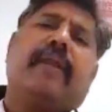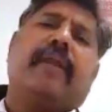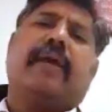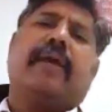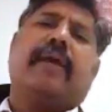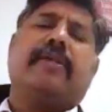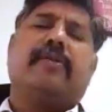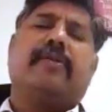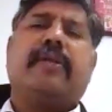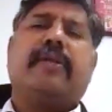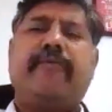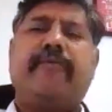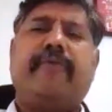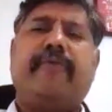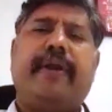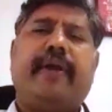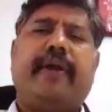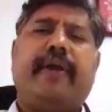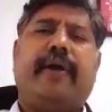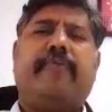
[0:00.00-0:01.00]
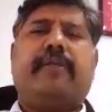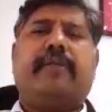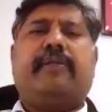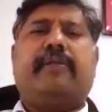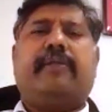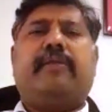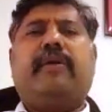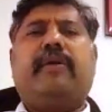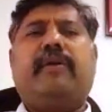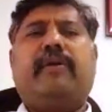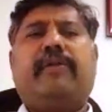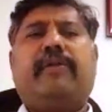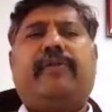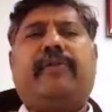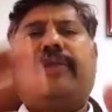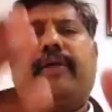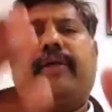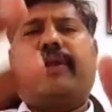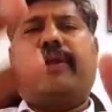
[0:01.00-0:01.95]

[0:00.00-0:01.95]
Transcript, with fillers: relies on NVIDIA, but there